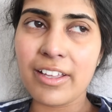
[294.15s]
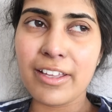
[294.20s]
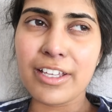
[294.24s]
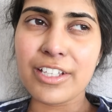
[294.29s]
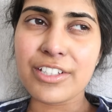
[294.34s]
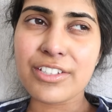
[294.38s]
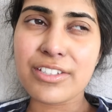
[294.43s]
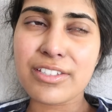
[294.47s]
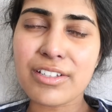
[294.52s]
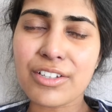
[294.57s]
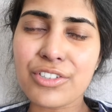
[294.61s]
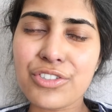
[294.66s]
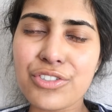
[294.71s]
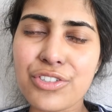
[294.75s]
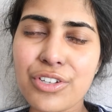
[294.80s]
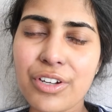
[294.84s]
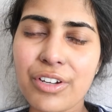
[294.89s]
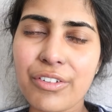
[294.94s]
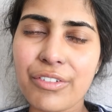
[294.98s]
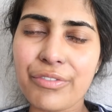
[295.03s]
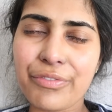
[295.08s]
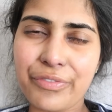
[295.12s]
It's such
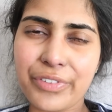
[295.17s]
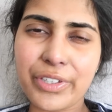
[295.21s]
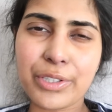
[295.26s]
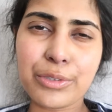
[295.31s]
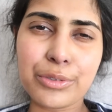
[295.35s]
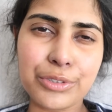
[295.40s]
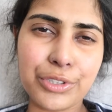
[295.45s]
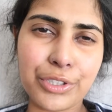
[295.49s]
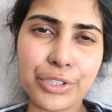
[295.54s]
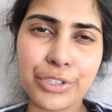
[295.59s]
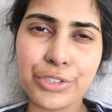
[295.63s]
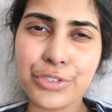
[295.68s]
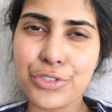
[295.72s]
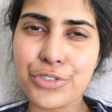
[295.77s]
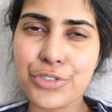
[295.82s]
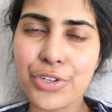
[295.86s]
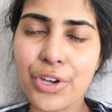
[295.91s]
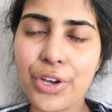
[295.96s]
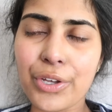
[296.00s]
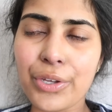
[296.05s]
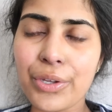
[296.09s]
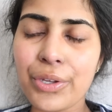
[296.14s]
a feel-good
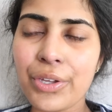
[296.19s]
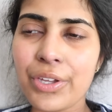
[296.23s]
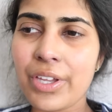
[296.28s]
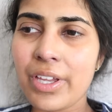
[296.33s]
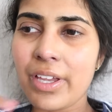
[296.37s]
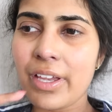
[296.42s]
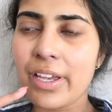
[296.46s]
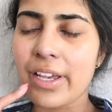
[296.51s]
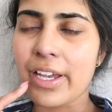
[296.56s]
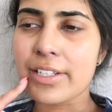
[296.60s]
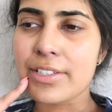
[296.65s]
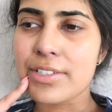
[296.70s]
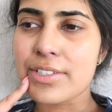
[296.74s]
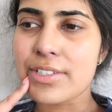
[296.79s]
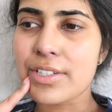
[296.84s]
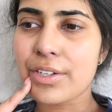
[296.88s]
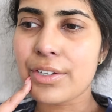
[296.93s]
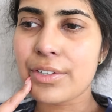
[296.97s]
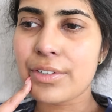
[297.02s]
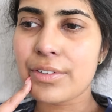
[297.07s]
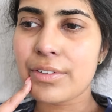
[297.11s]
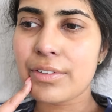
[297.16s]
show, and
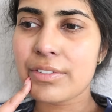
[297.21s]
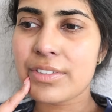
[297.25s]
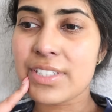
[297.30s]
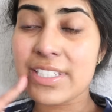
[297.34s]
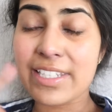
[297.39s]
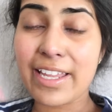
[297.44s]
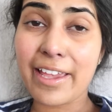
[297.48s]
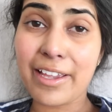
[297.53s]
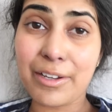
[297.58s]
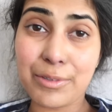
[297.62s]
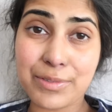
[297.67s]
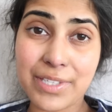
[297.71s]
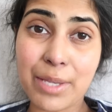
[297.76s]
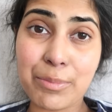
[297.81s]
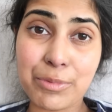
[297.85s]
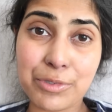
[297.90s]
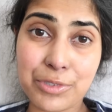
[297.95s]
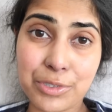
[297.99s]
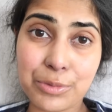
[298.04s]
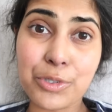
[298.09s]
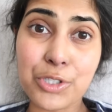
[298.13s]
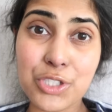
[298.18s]
so today I was able
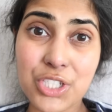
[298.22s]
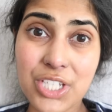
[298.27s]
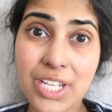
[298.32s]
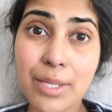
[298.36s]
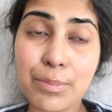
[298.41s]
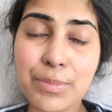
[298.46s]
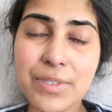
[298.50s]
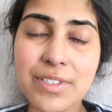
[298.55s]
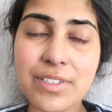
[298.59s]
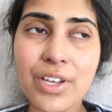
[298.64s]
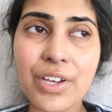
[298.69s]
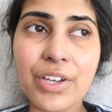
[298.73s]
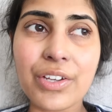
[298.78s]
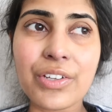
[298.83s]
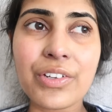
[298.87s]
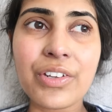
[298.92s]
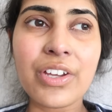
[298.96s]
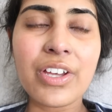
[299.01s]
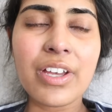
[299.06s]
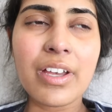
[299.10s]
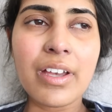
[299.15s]
to watch an episode,